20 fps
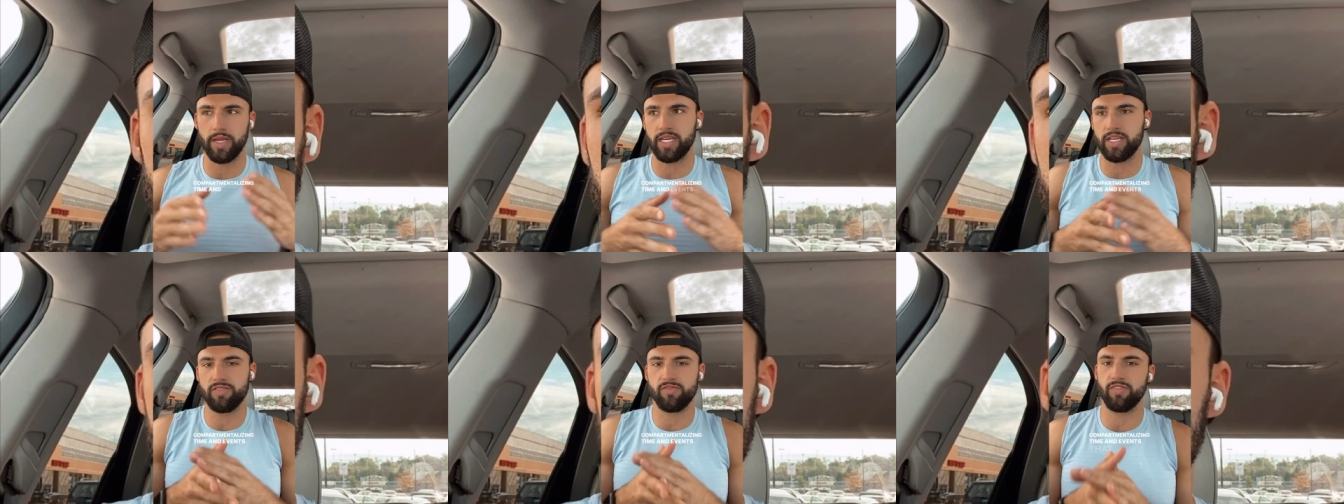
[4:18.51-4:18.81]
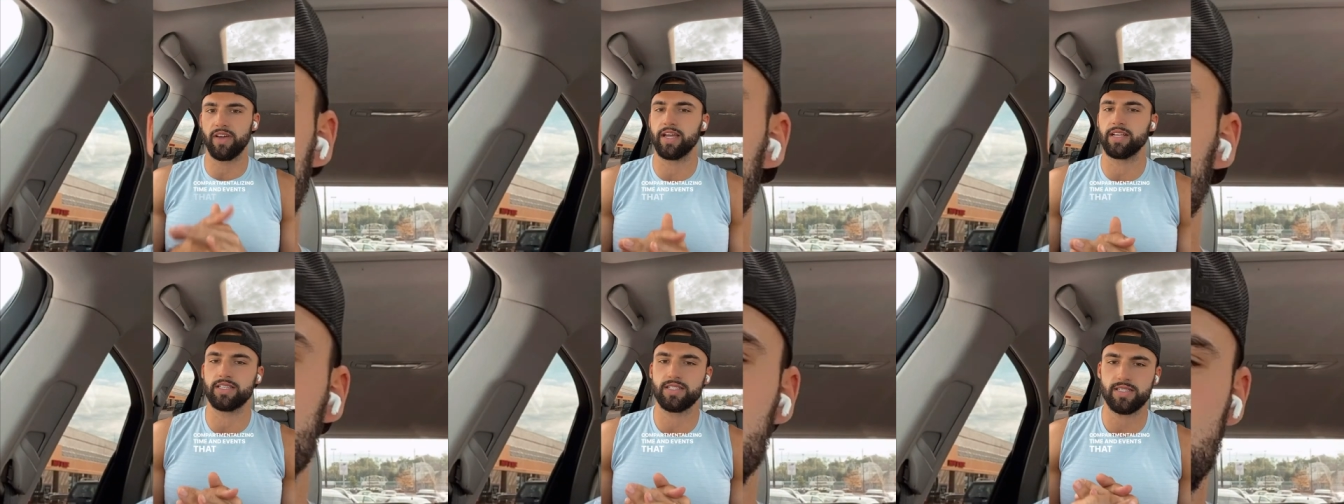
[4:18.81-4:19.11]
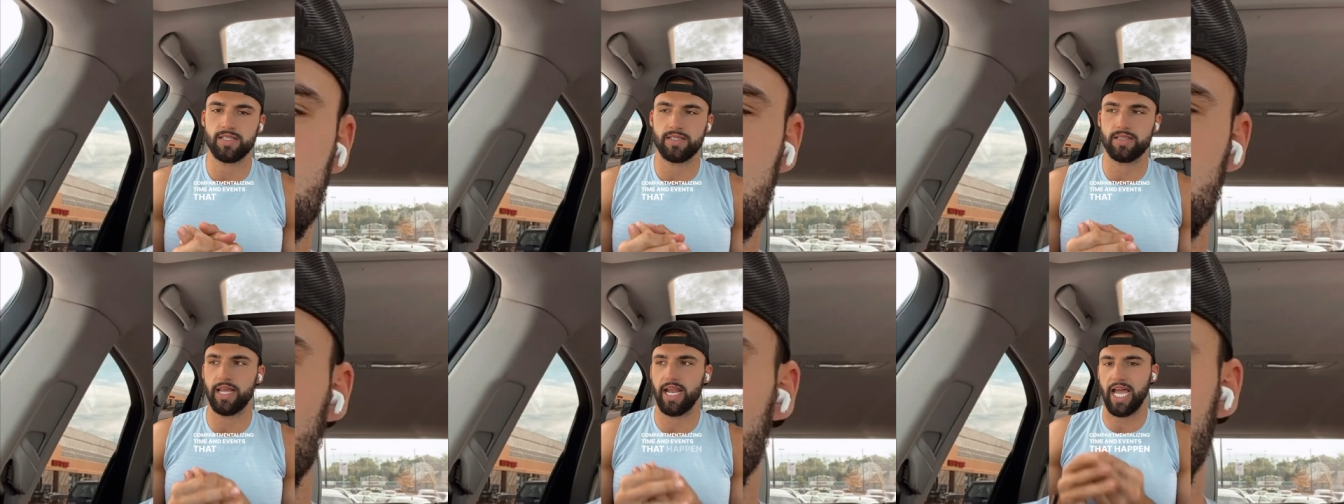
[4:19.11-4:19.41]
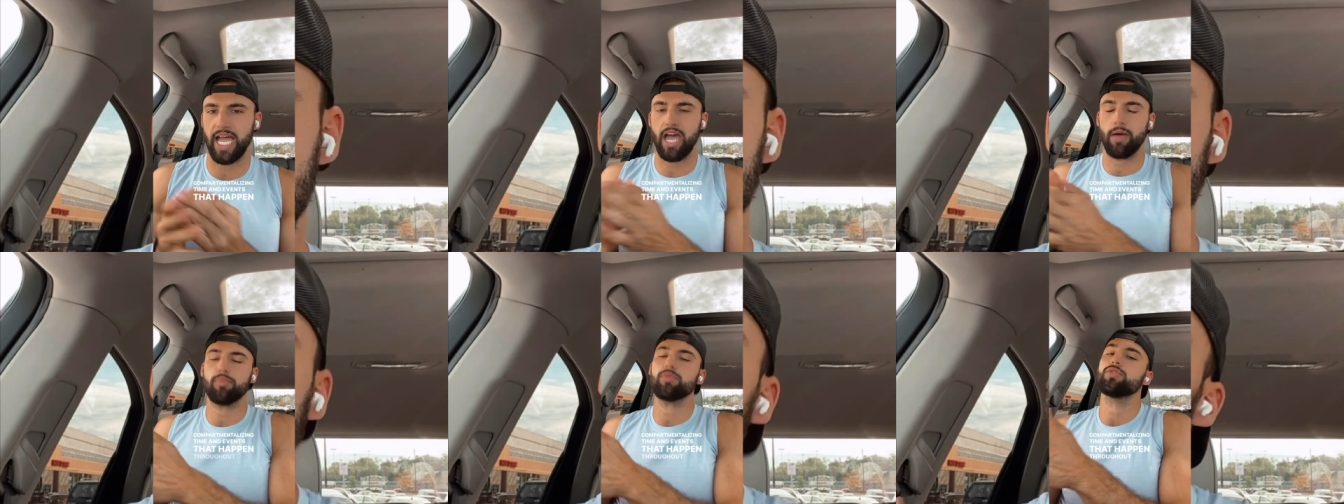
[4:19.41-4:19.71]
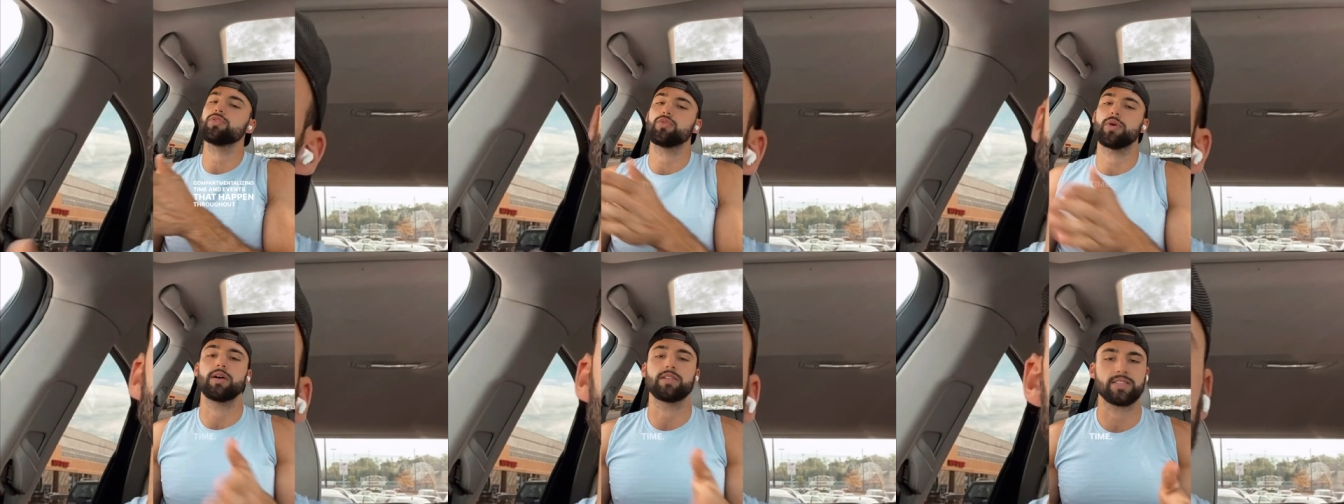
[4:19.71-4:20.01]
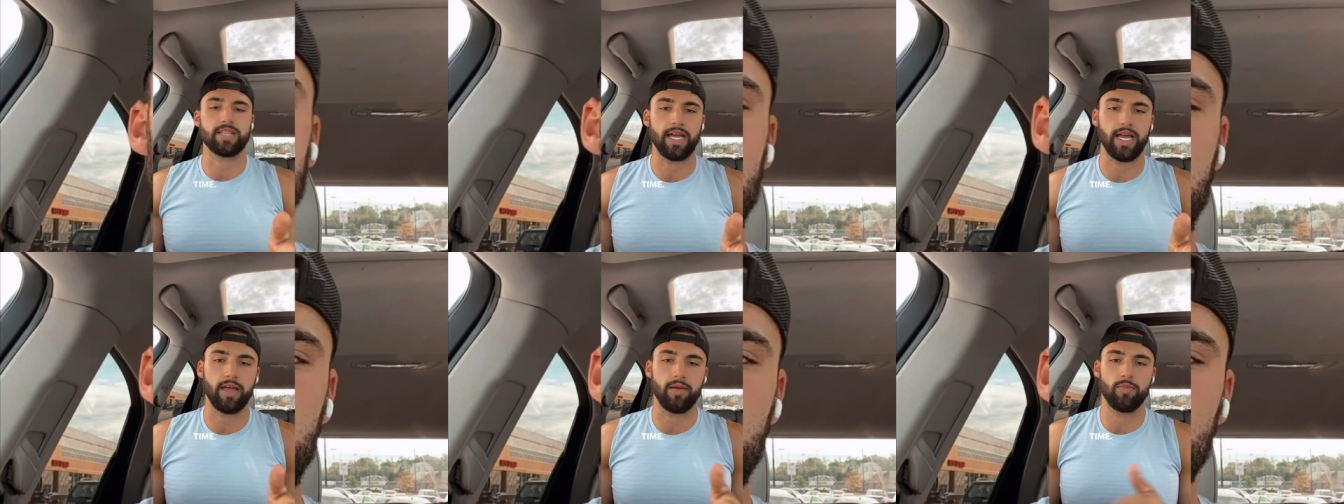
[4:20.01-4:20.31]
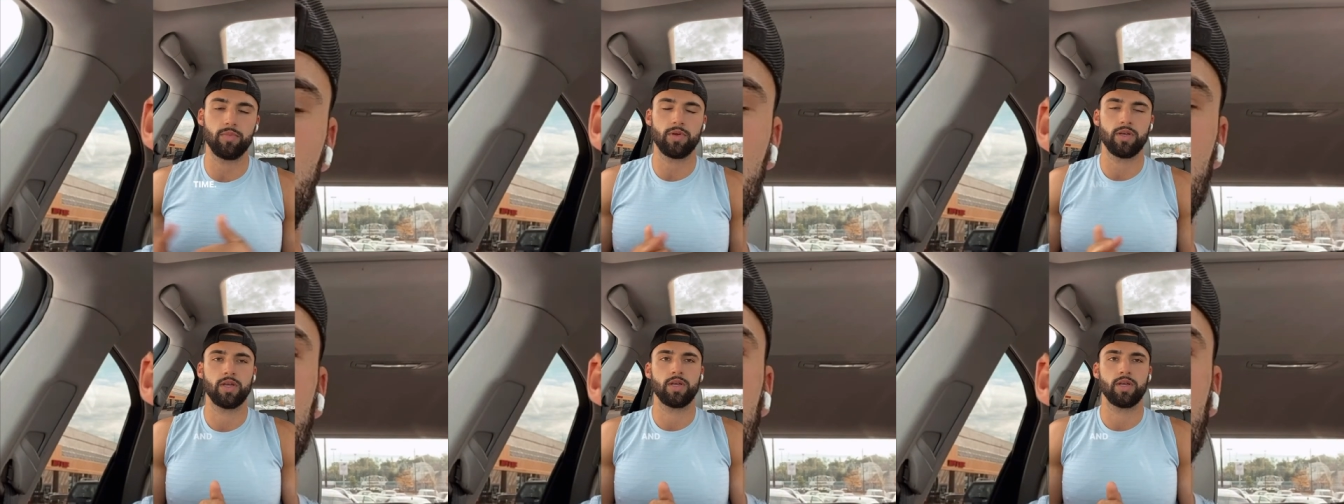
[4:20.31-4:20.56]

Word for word: in events that happen throughout time.